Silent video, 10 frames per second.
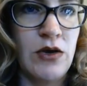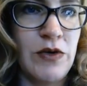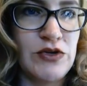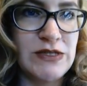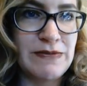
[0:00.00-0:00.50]

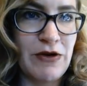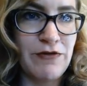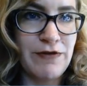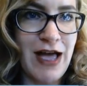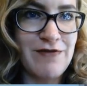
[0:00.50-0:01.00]
which was about
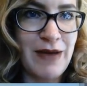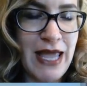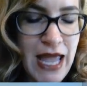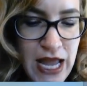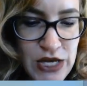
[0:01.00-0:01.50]
five by
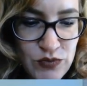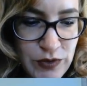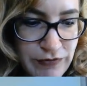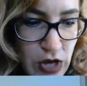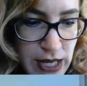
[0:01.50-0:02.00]
eight,
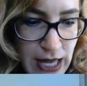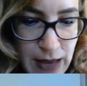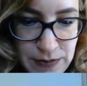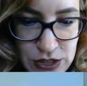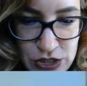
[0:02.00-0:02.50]
we've gone
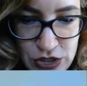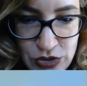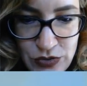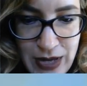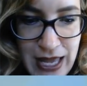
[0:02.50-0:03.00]
up
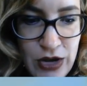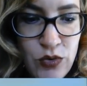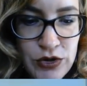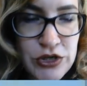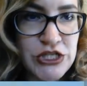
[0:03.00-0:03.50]
to a
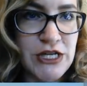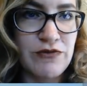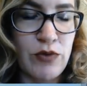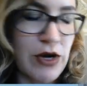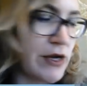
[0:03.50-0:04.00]
quarter sheet
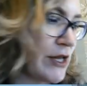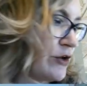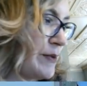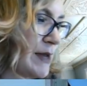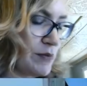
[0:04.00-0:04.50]
of
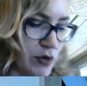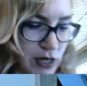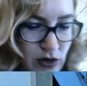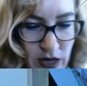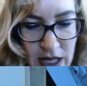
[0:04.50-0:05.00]
watercolor paper here.